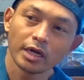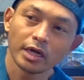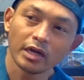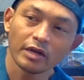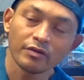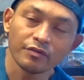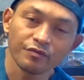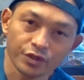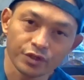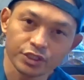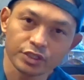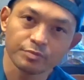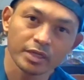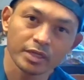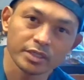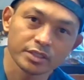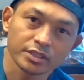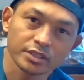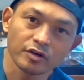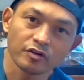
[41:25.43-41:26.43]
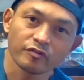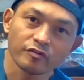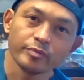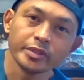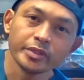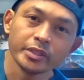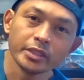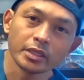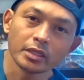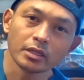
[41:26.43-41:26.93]
i envisioned myself
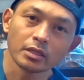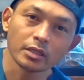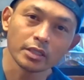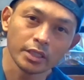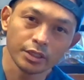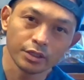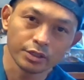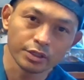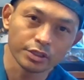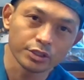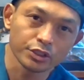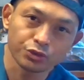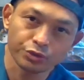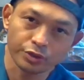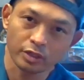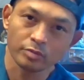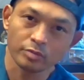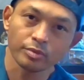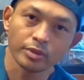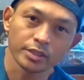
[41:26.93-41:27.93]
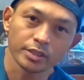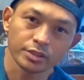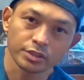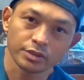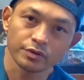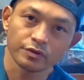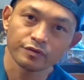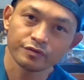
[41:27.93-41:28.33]
being a leader a trailblazer in the